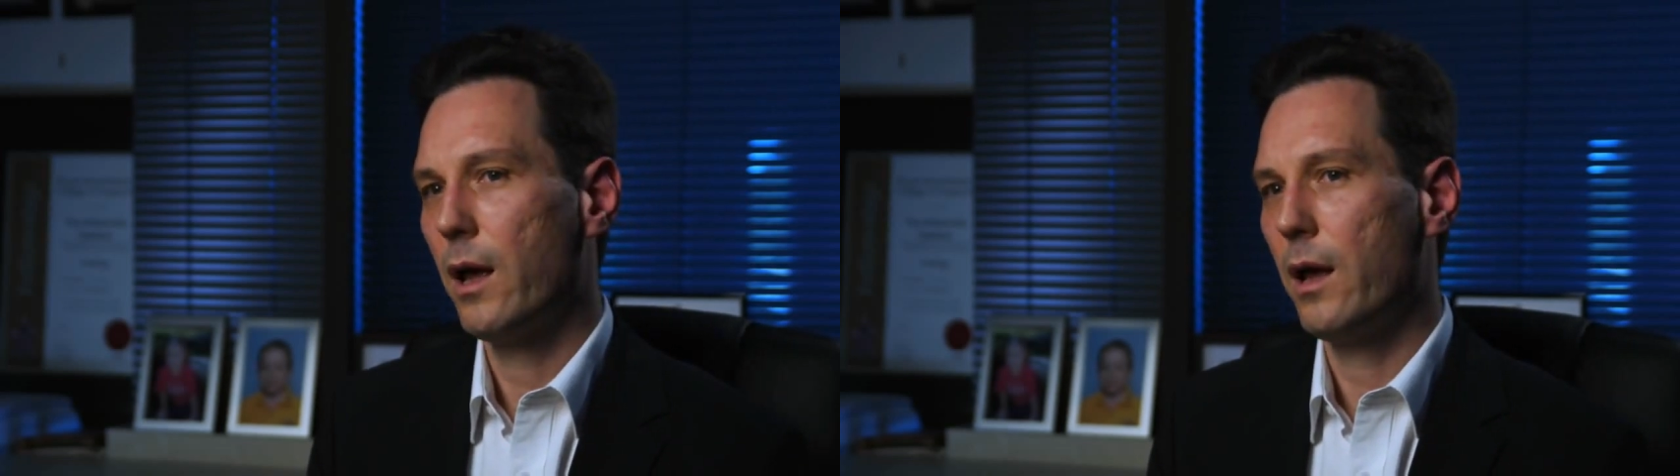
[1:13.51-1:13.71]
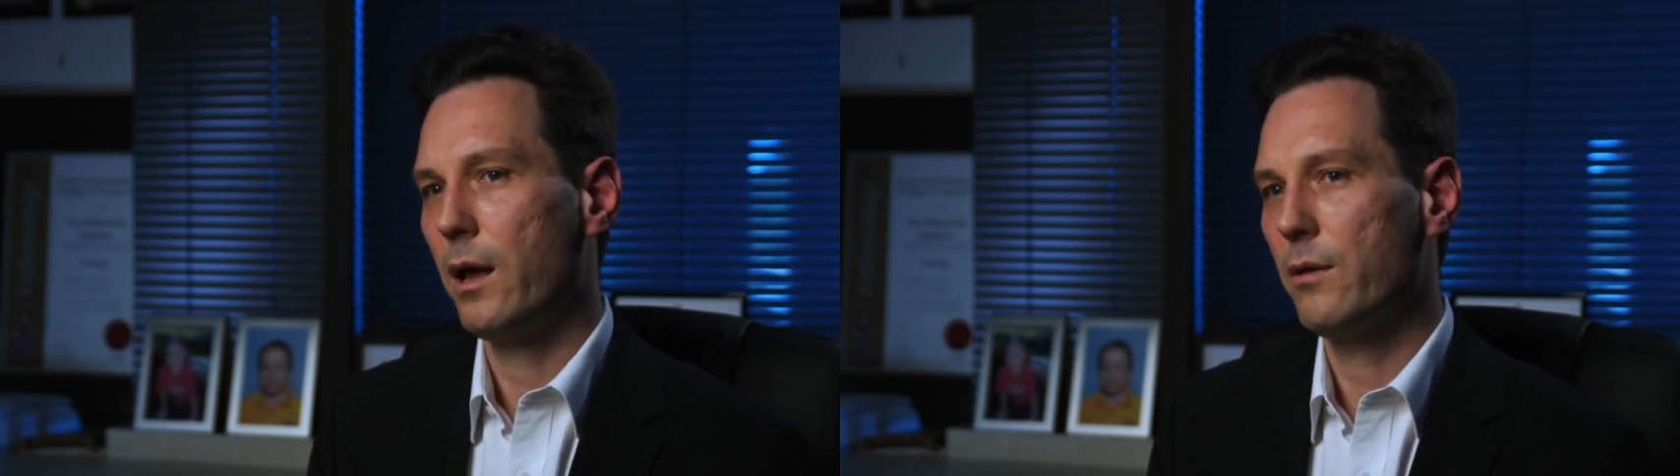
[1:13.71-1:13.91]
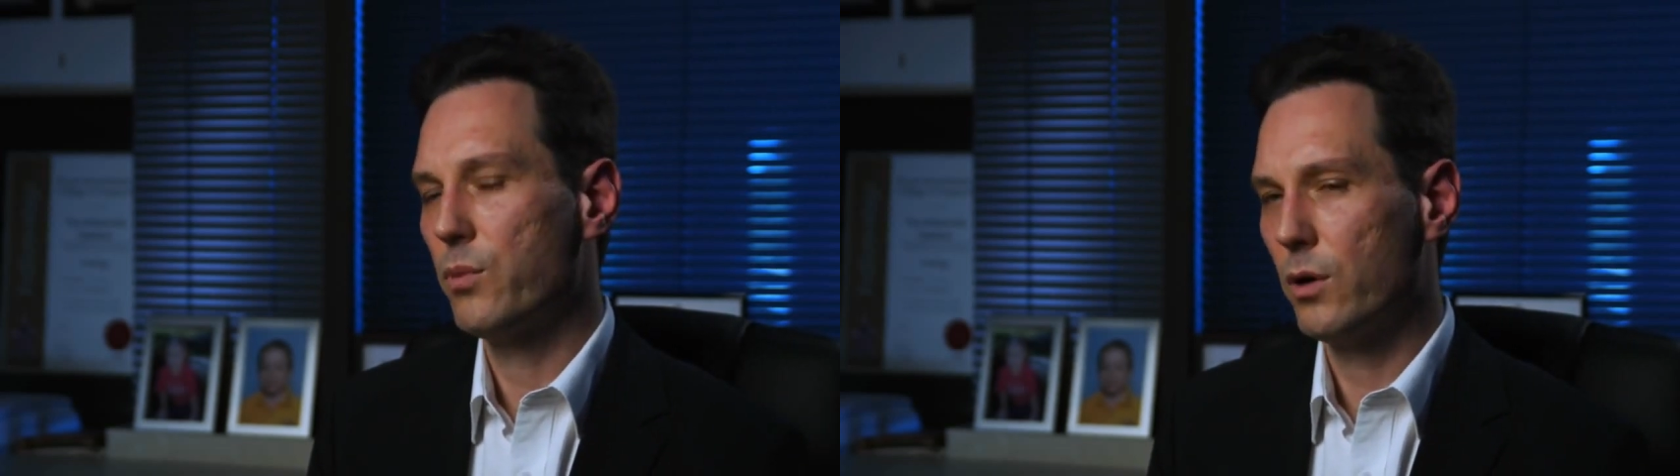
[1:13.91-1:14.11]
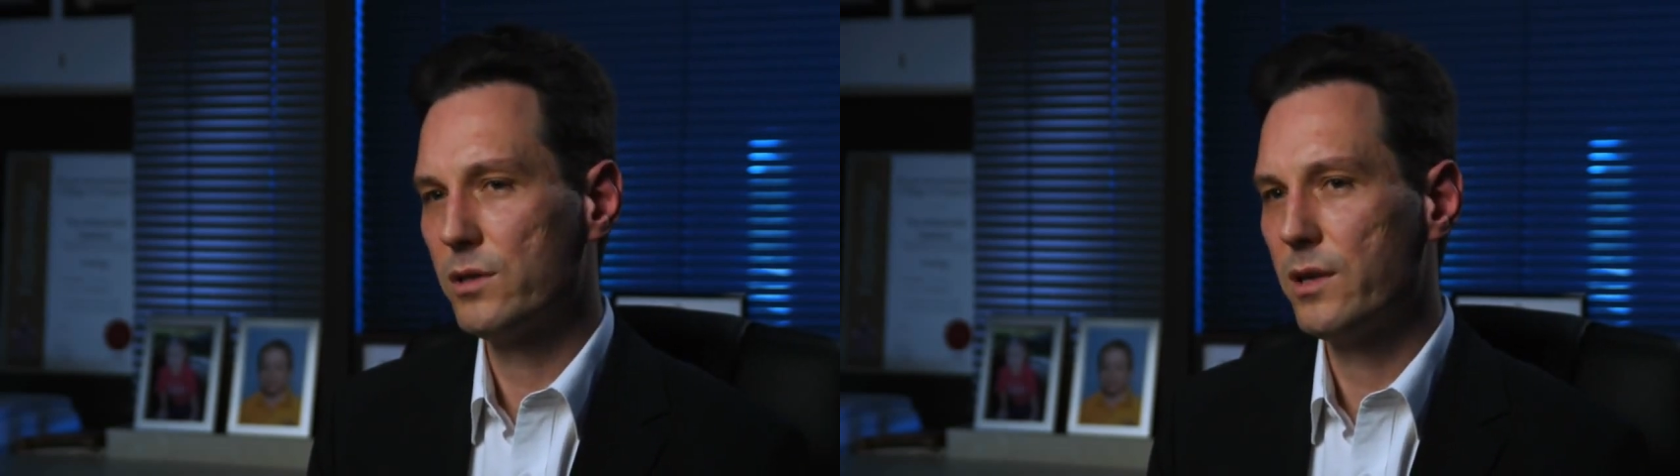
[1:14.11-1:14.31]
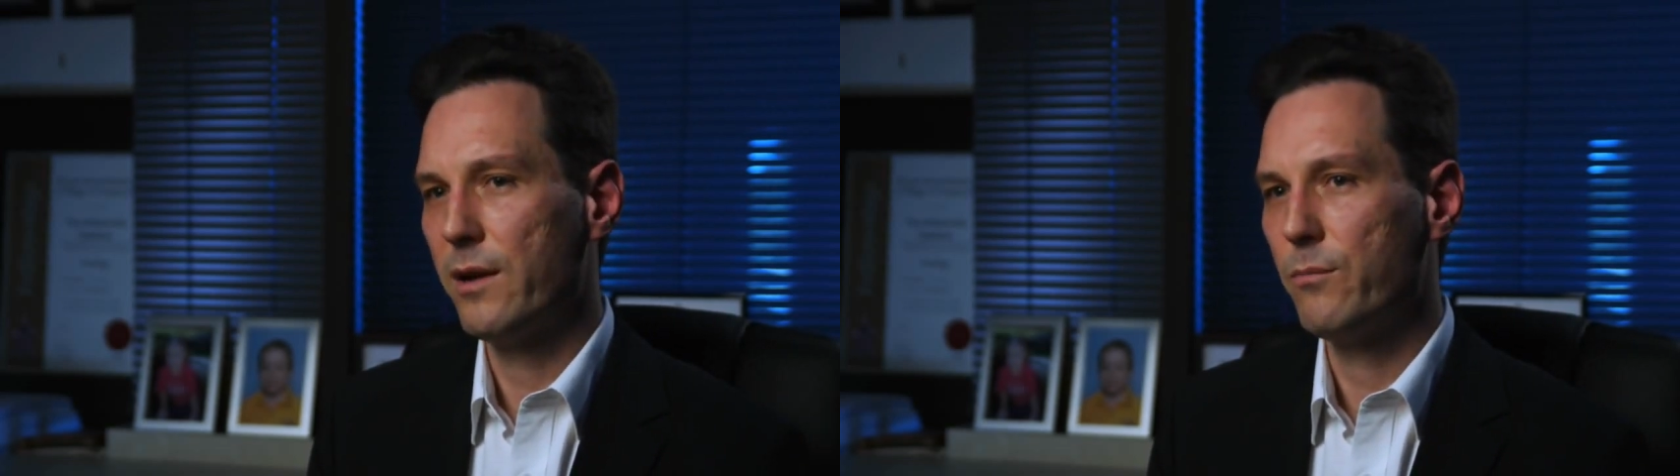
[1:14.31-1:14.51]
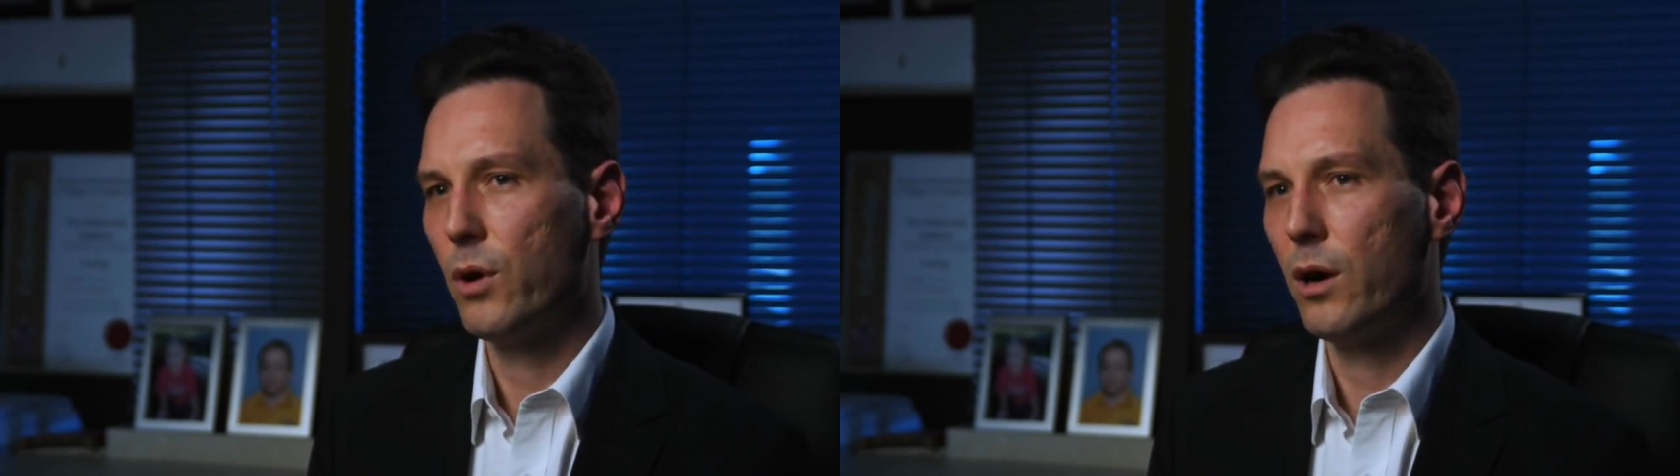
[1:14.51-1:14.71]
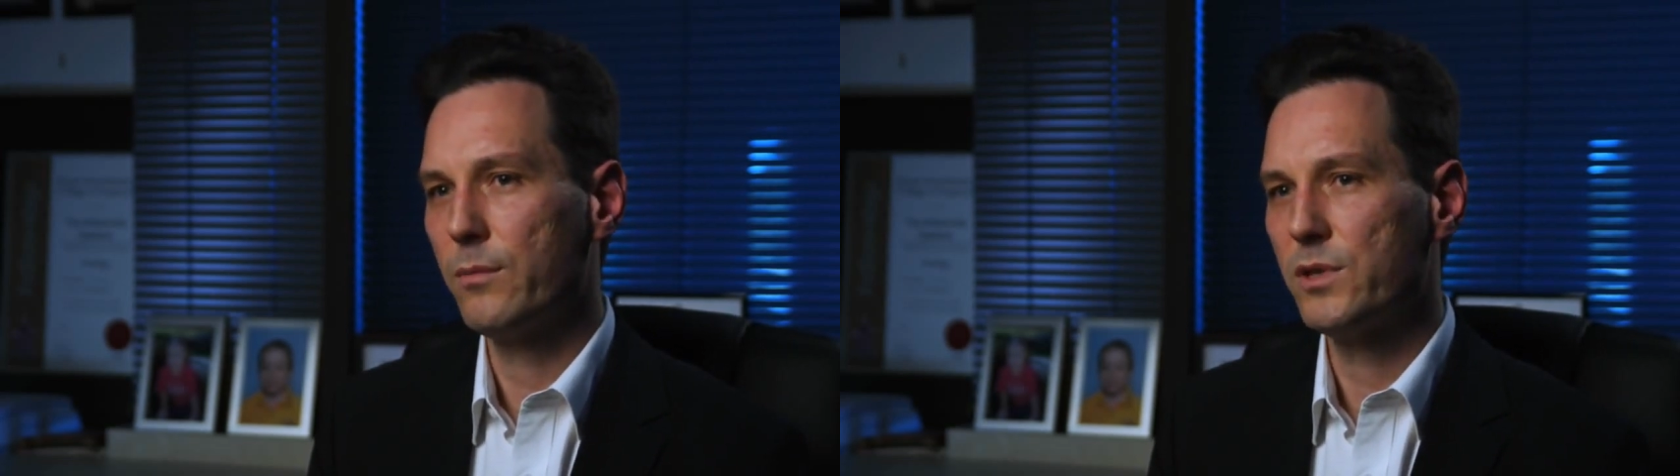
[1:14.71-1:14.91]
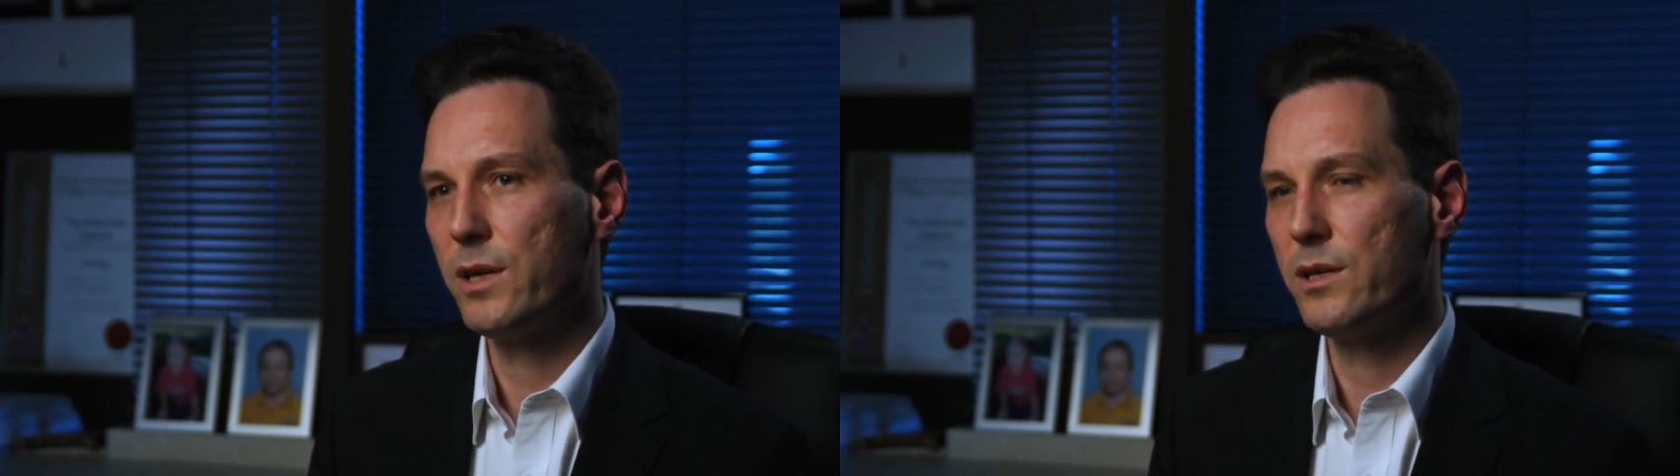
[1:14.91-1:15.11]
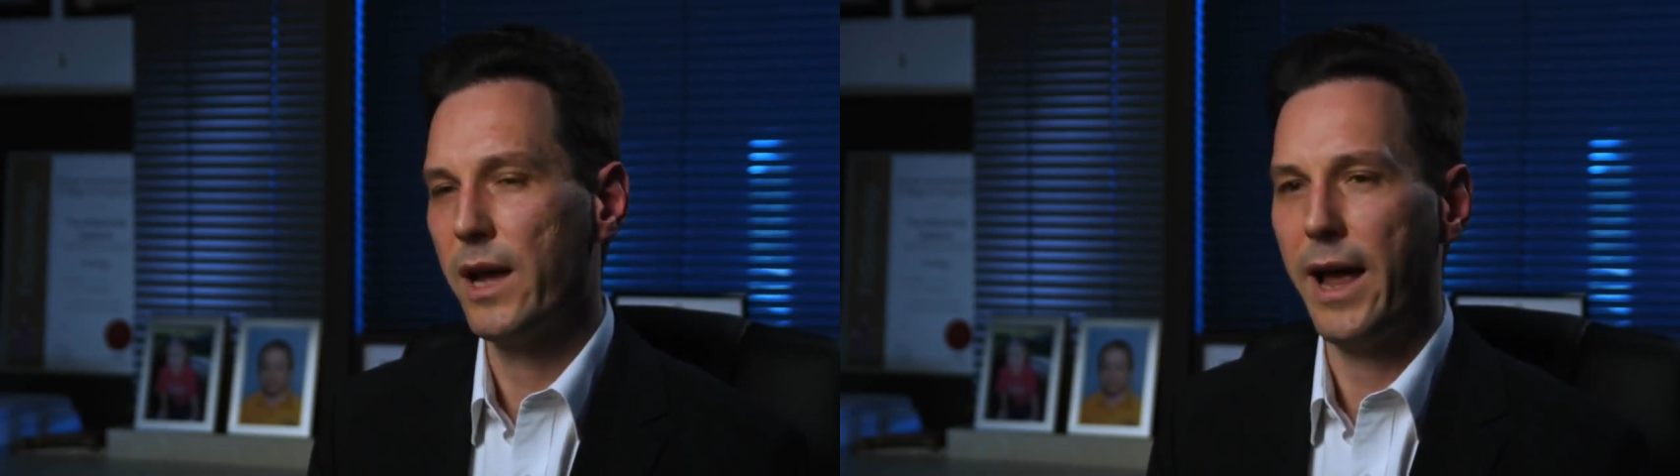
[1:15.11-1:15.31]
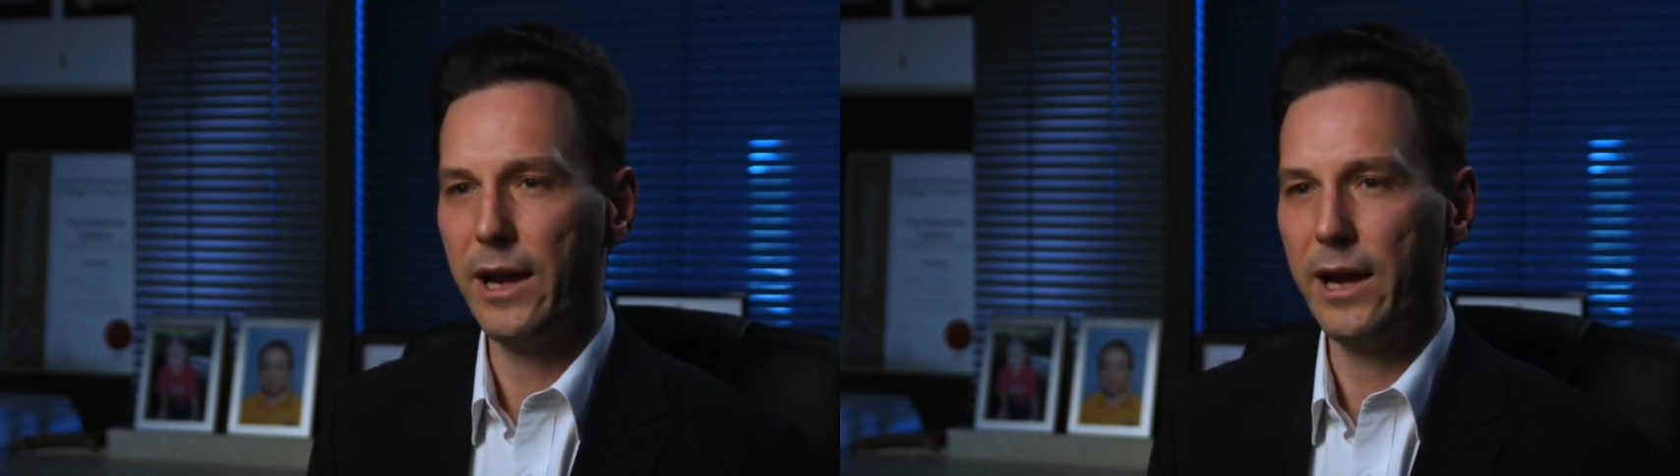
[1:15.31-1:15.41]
and prostate biopsy to